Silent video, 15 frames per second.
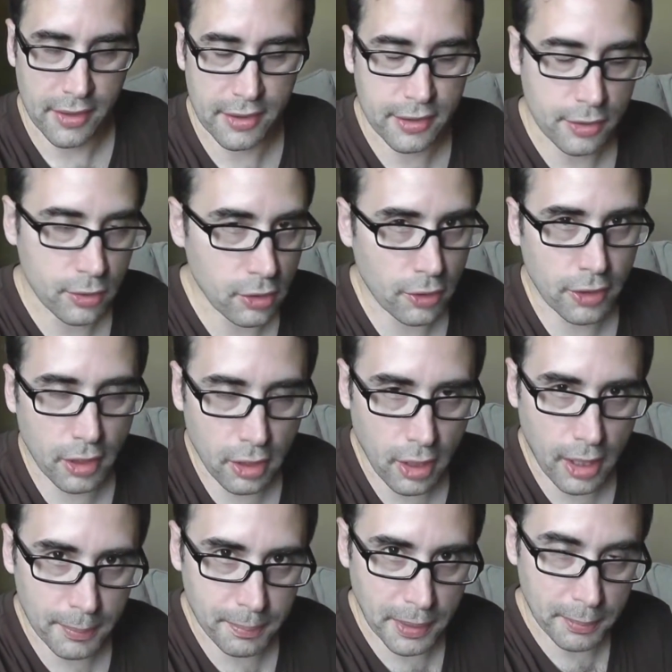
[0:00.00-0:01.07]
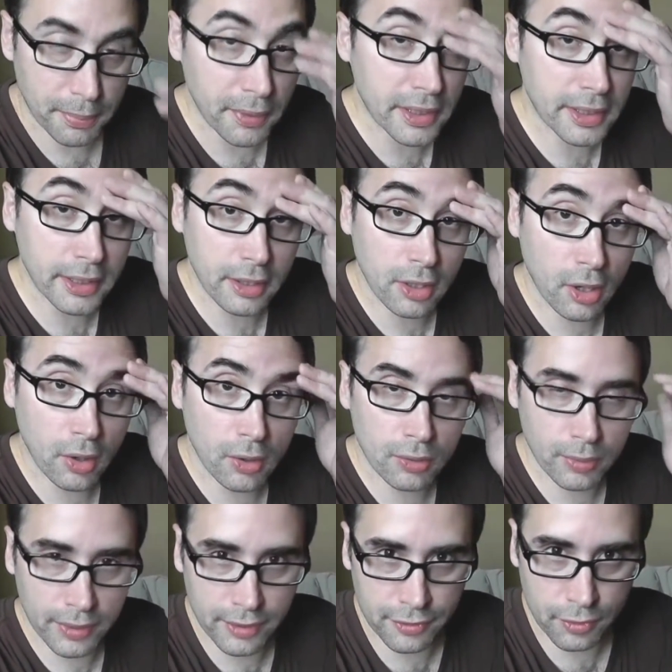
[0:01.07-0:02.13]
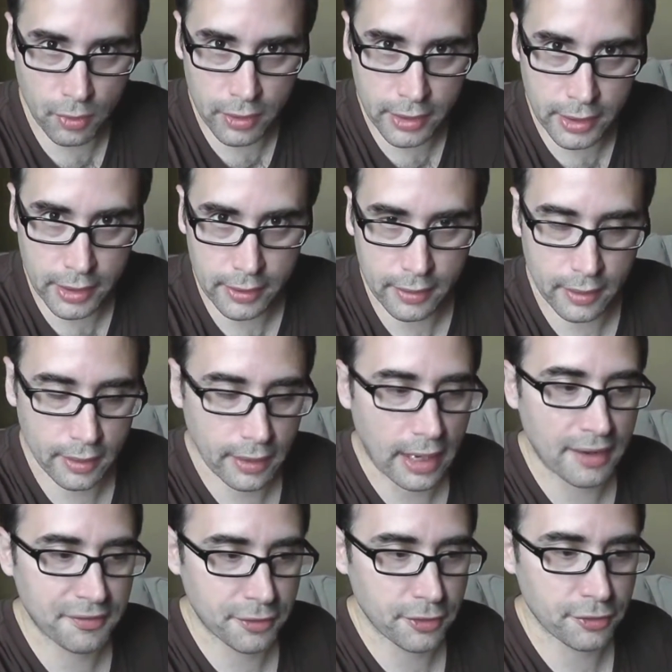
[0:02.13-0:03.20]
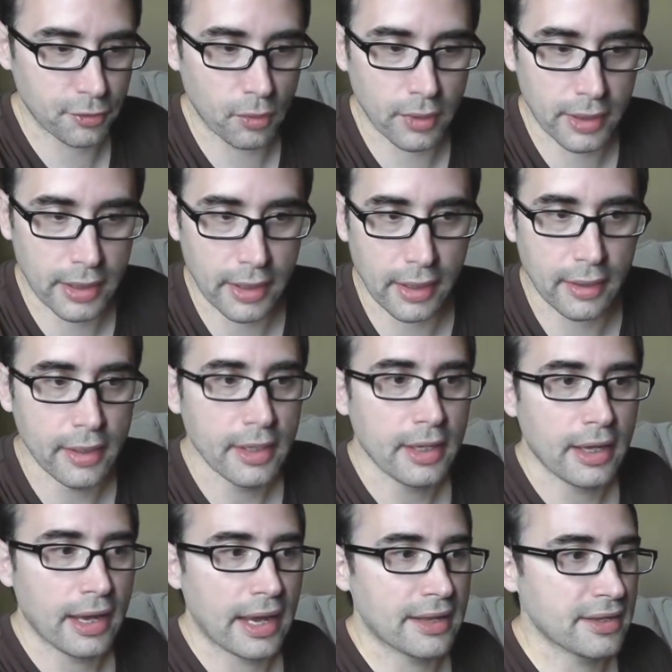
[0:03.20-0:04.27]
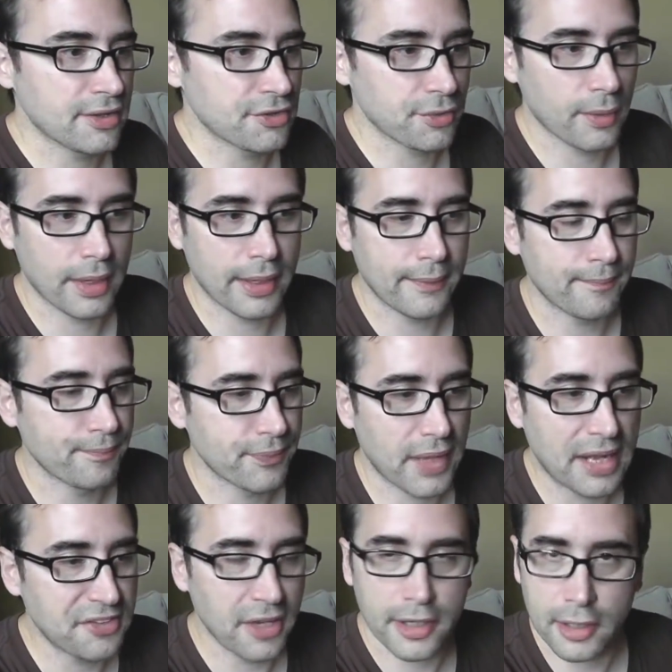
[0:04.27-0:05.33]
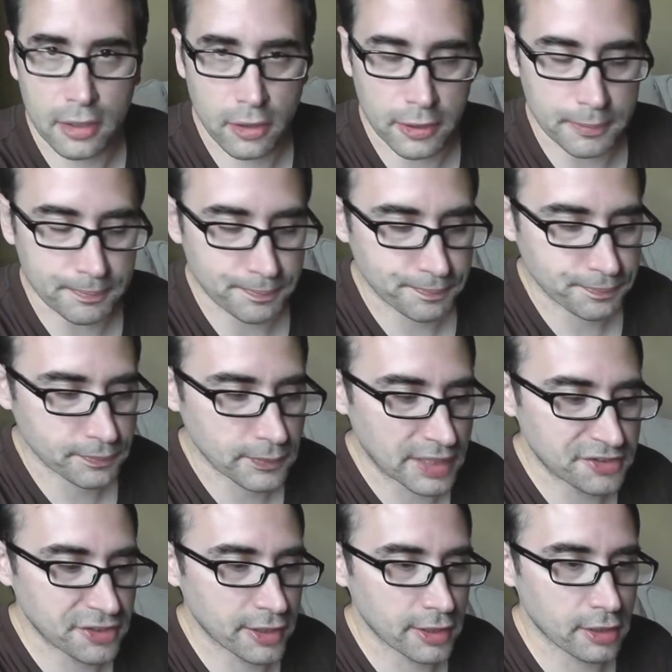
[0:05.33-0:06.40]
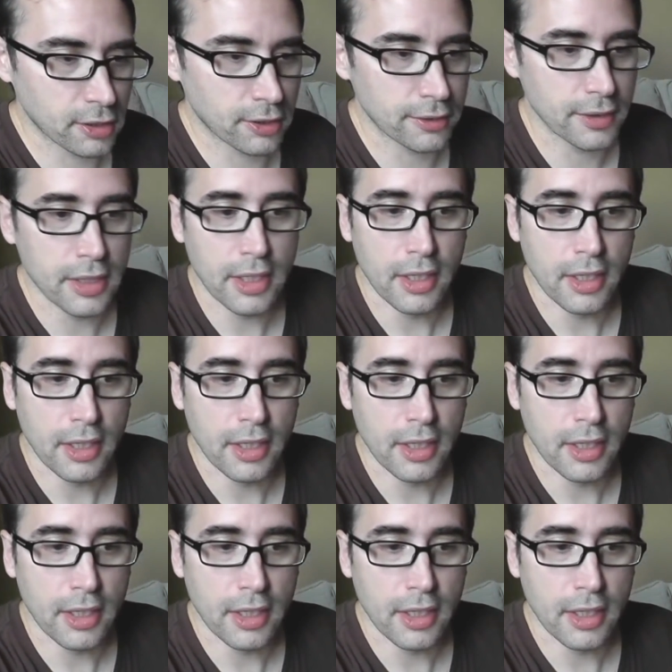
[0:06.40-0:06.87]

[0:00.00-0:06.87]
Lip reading: You learn a lot by breaking code when it's working, after it's working, and this way, that's how you learn. That's how you learn.